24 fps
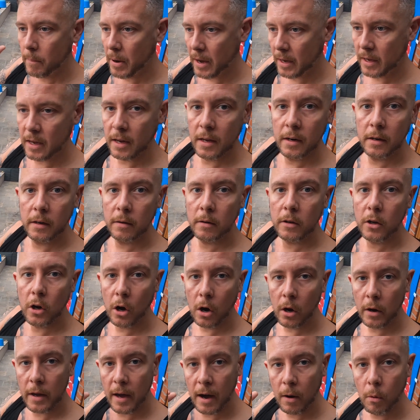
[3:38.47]
picking
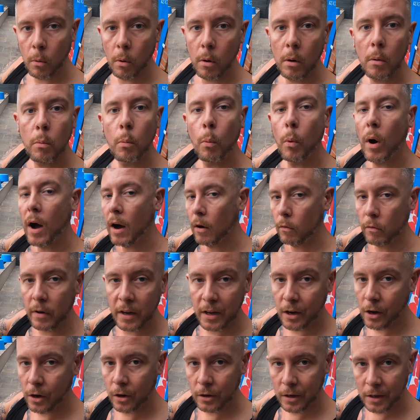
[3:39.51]
koi out while
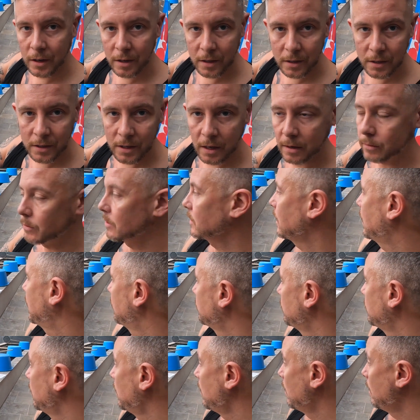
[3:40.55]
recording at the same time.